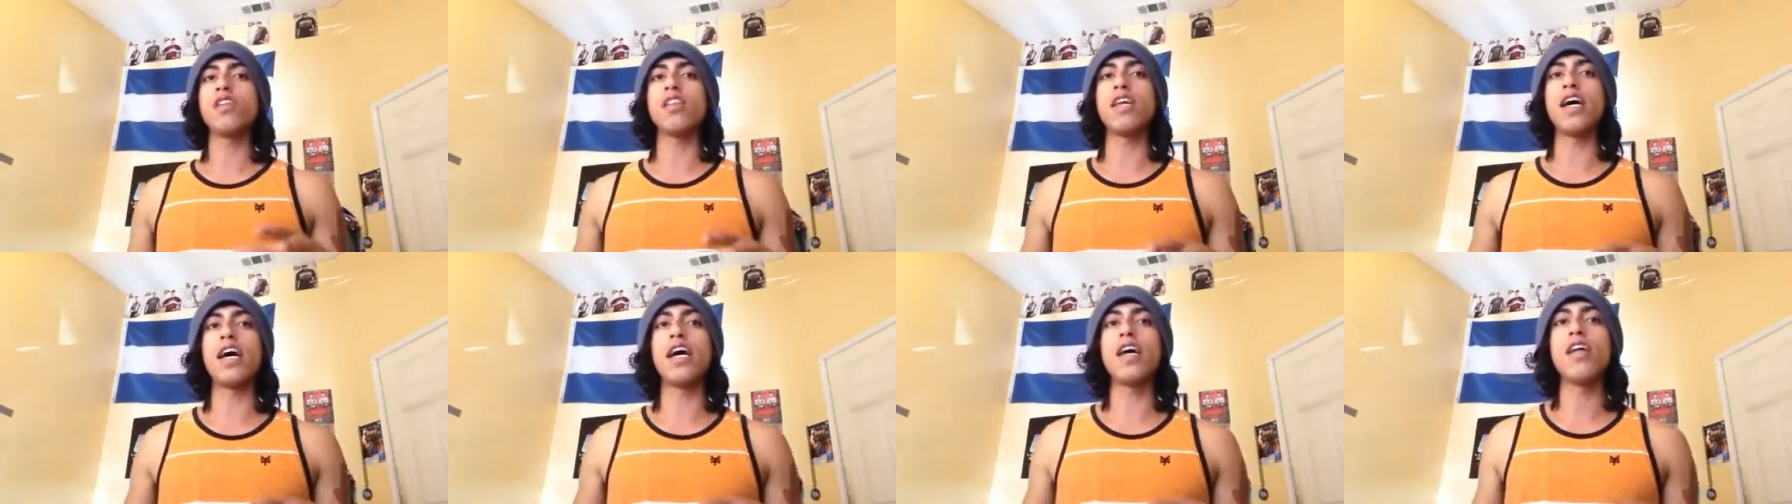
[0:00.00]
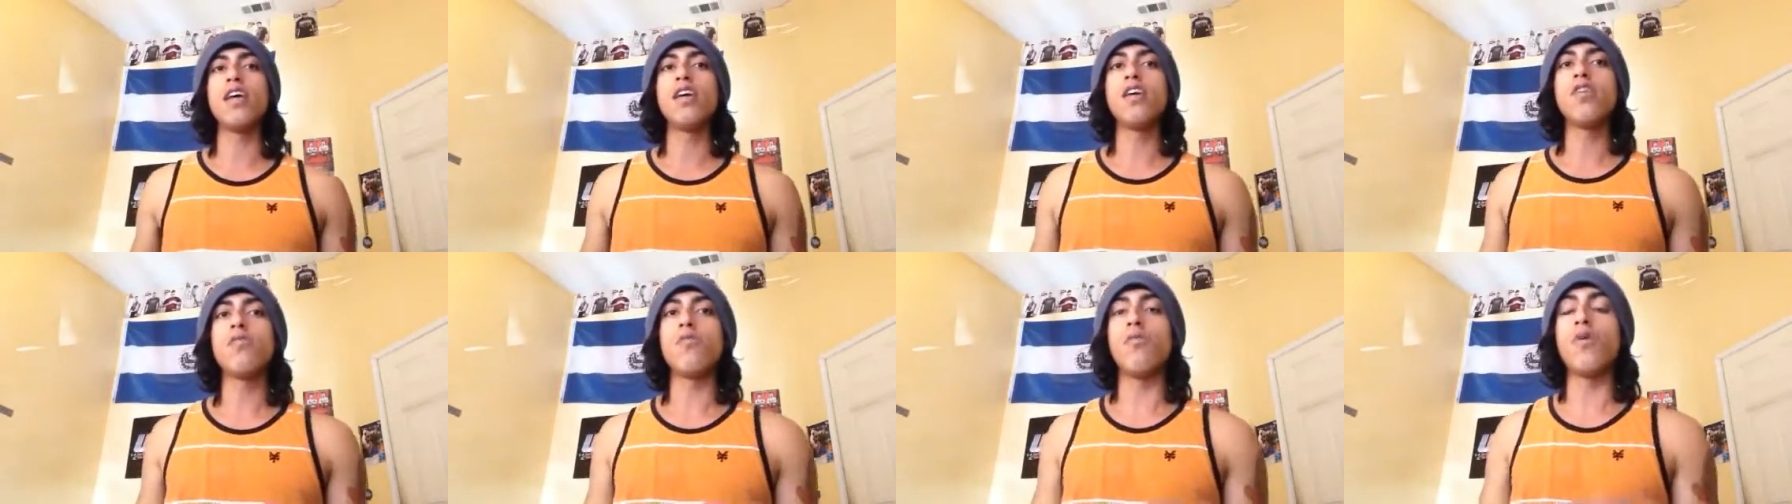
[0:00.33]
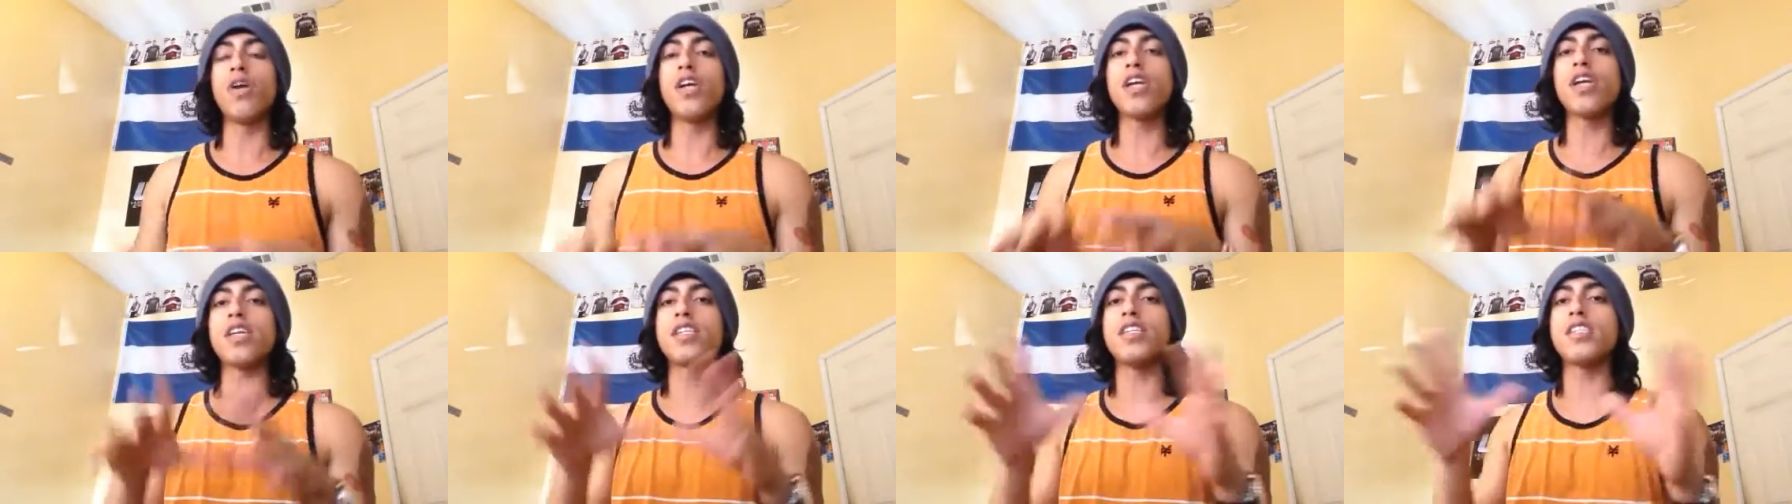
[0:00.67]
that
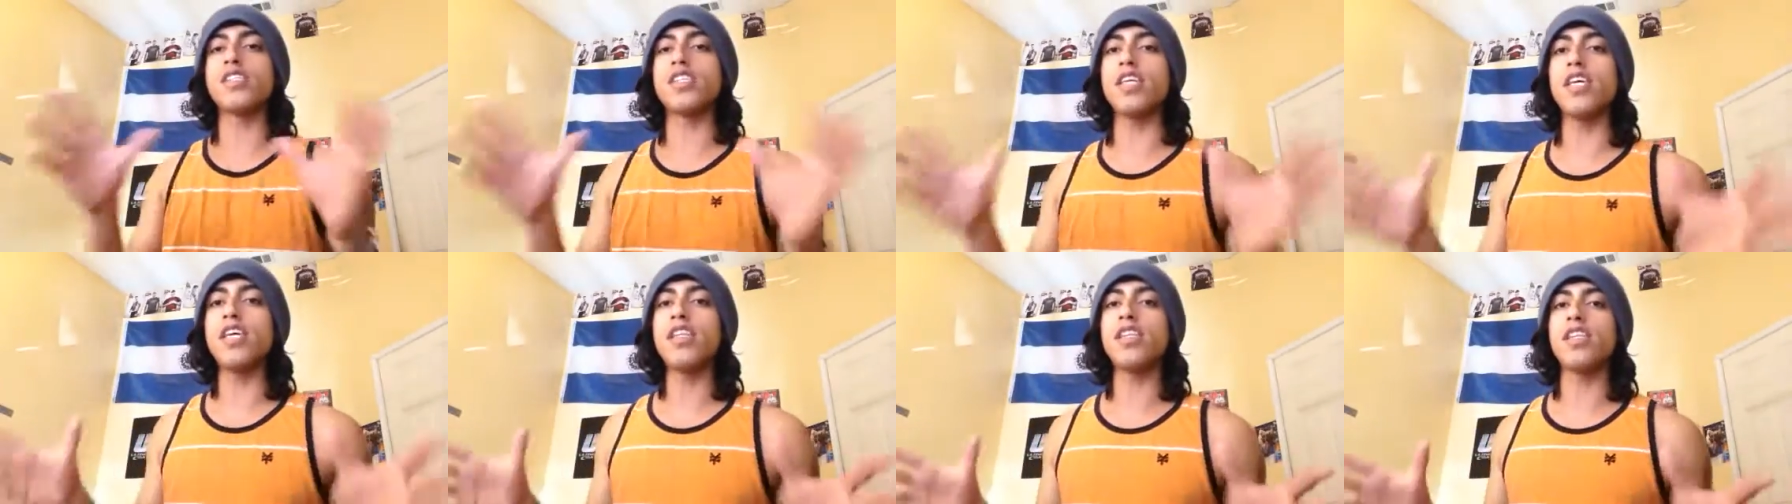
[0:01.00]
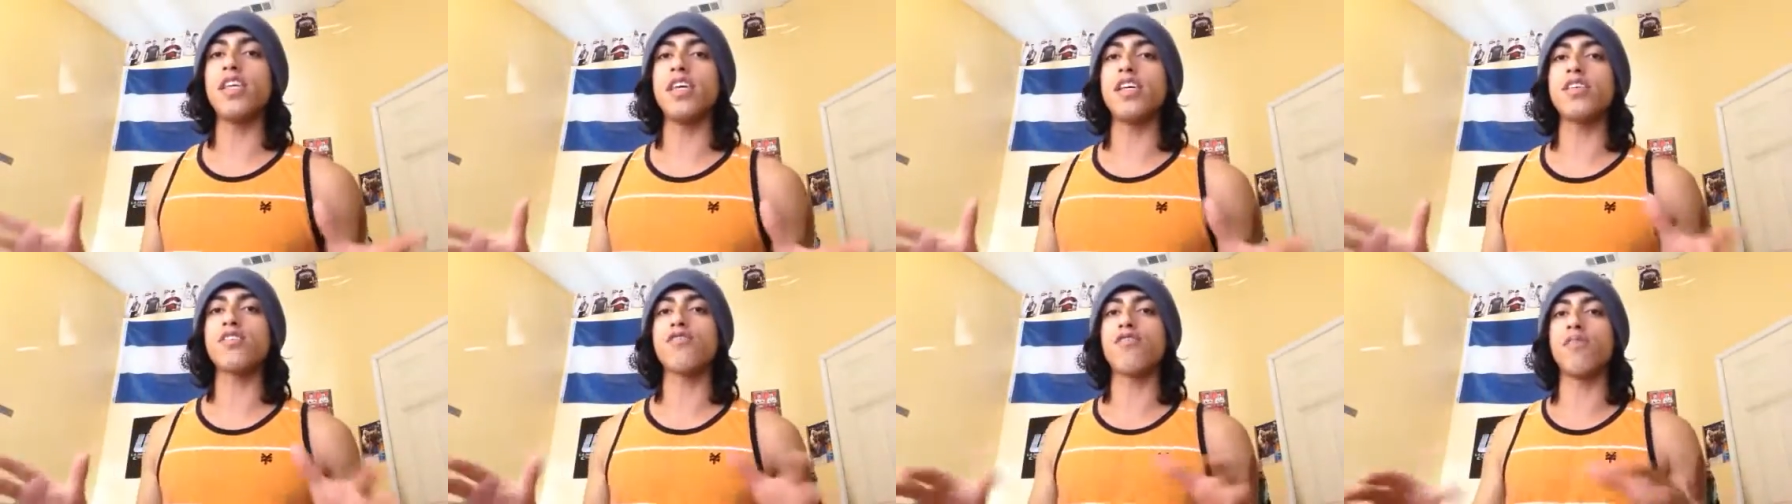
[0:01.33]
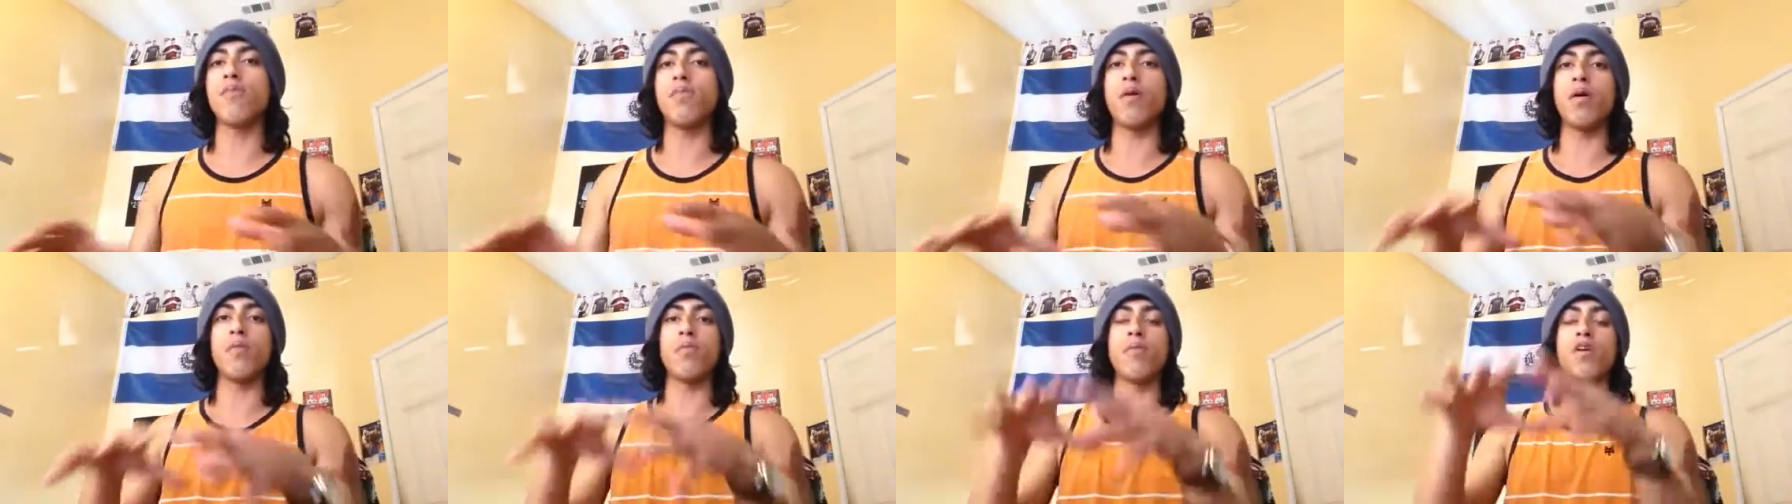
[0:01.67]
we could see things
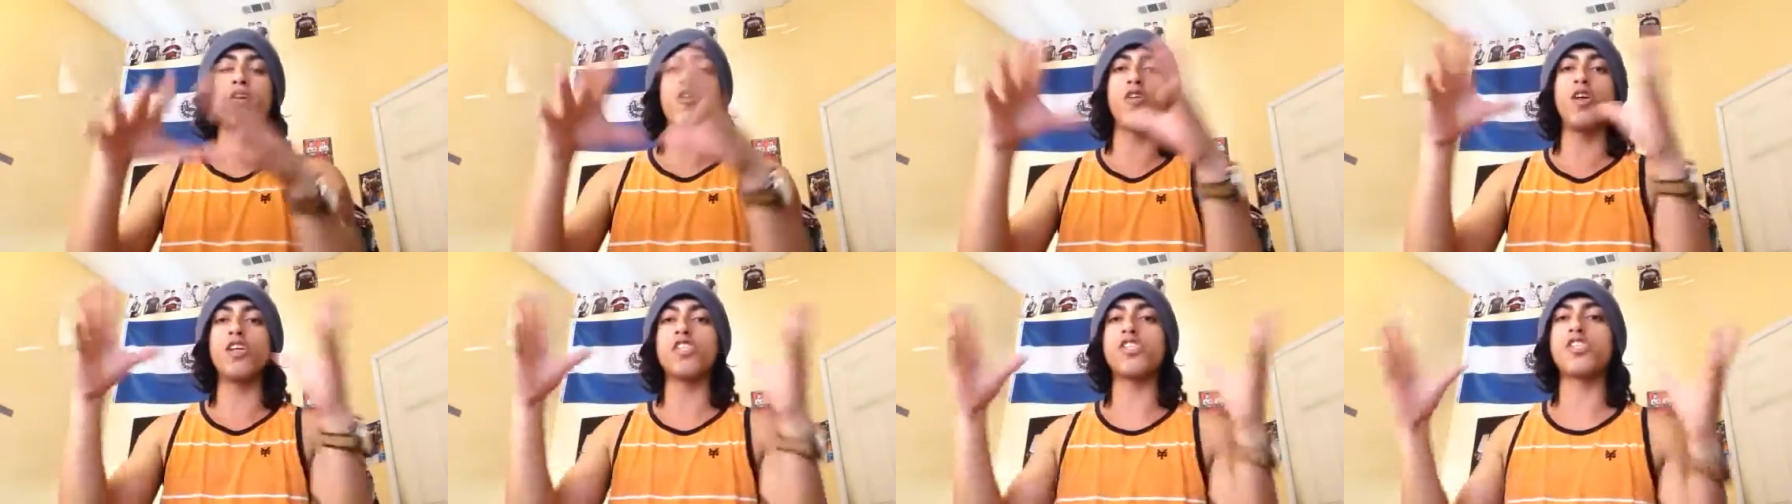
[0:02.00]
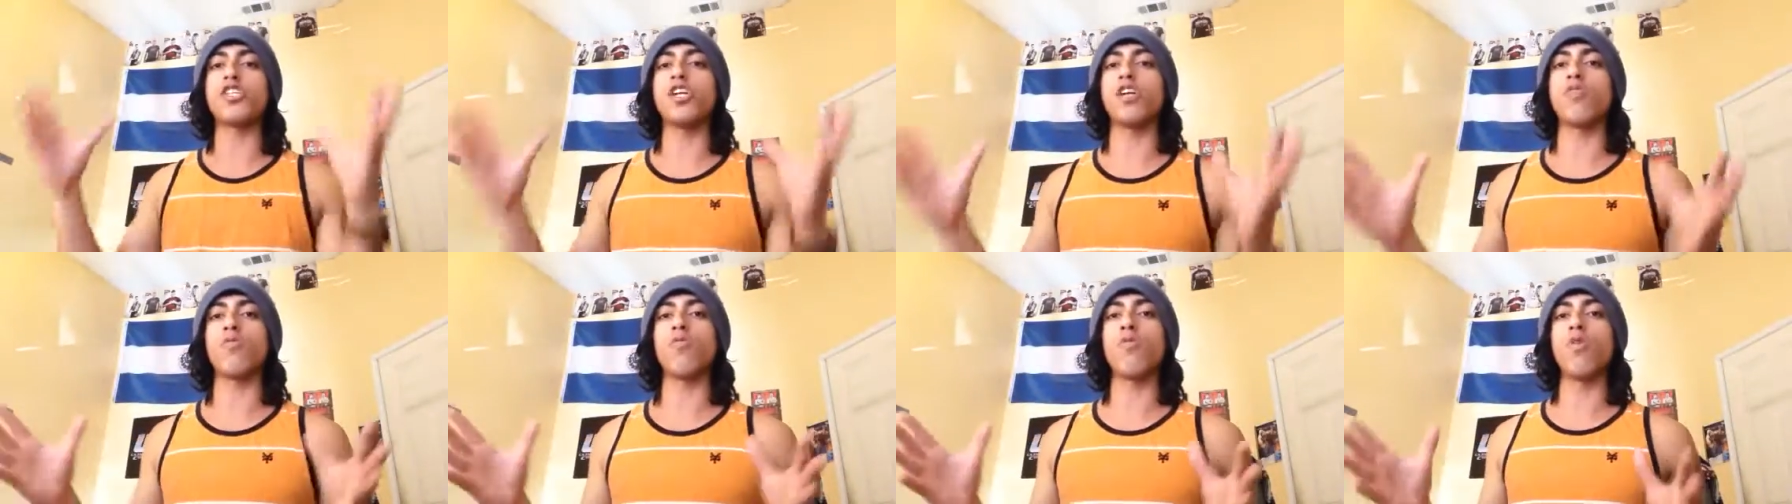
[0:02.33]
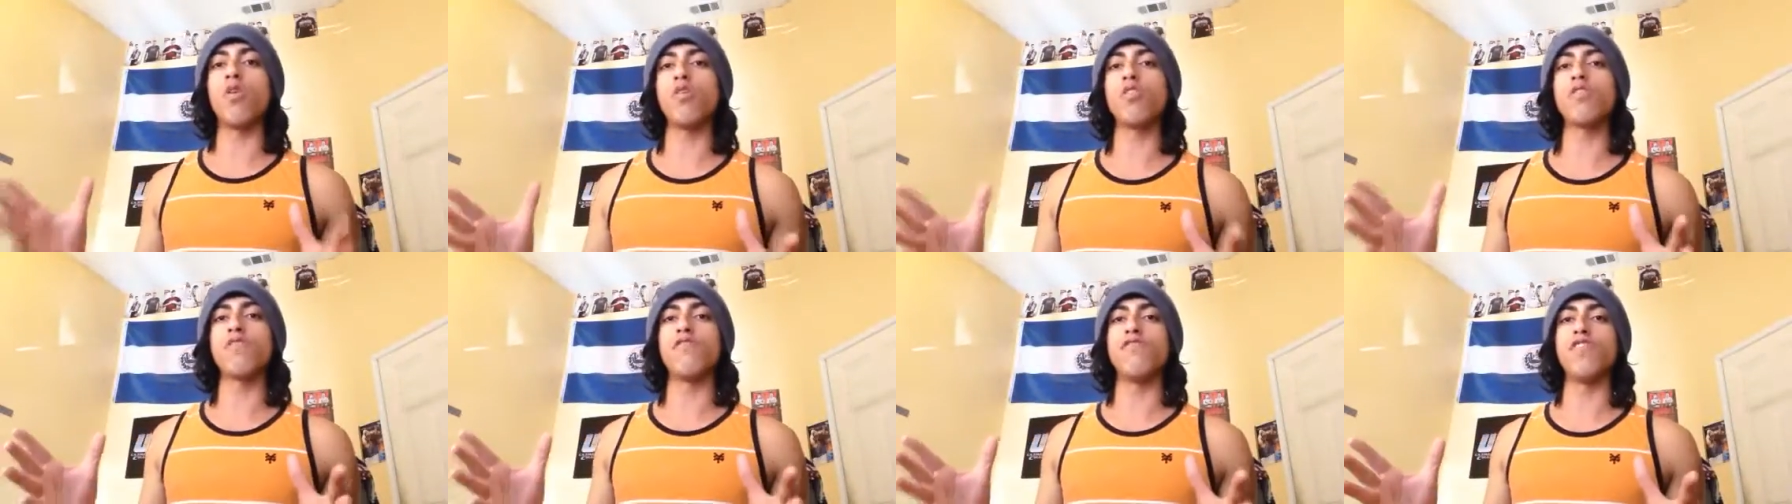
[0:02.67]
from a Christian
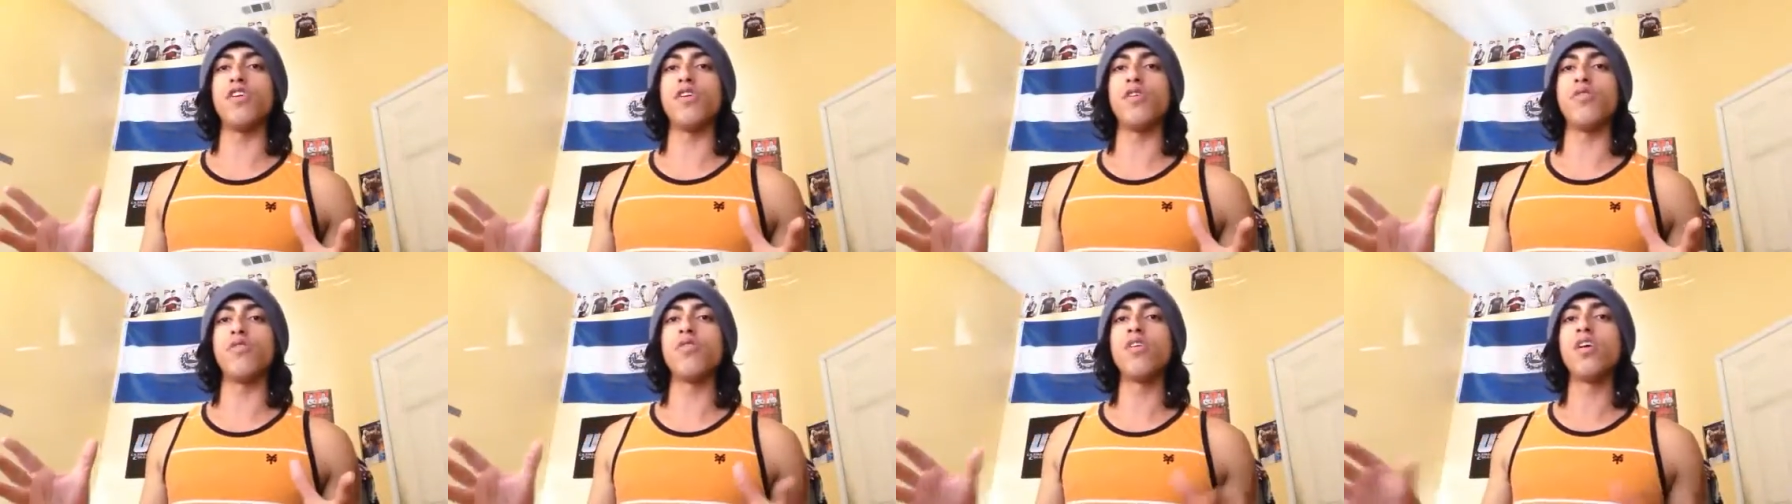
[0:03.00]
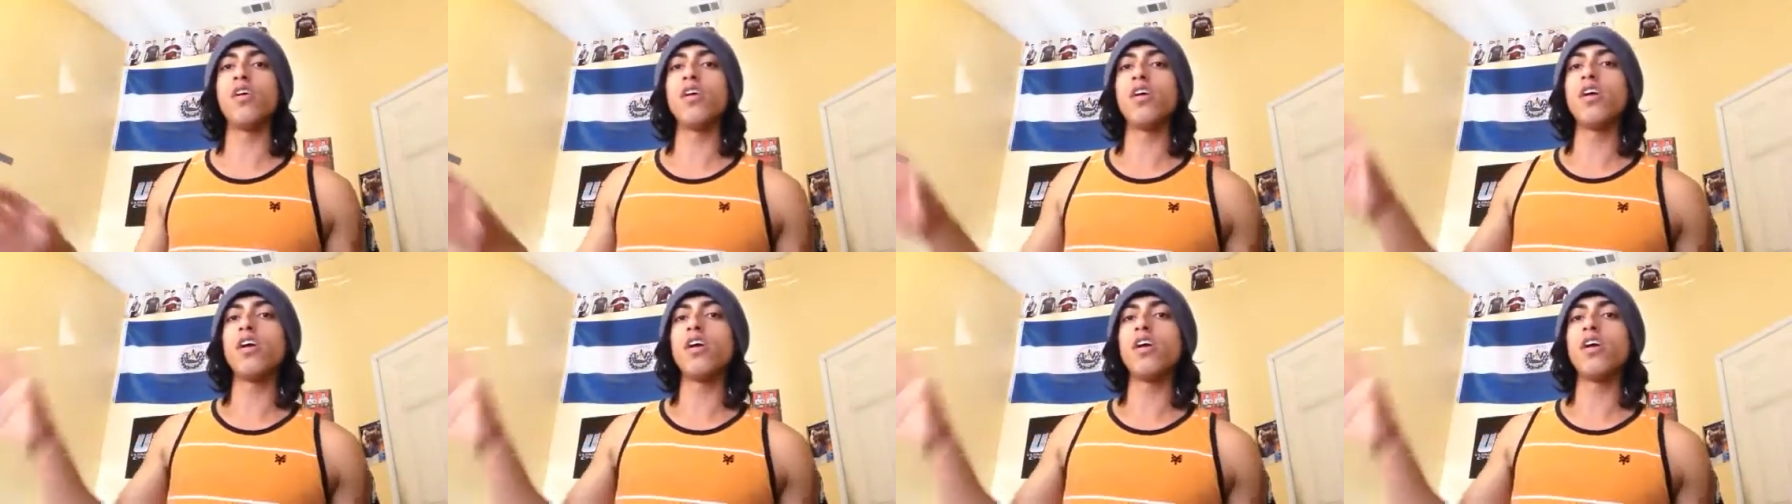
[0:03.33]
worldview.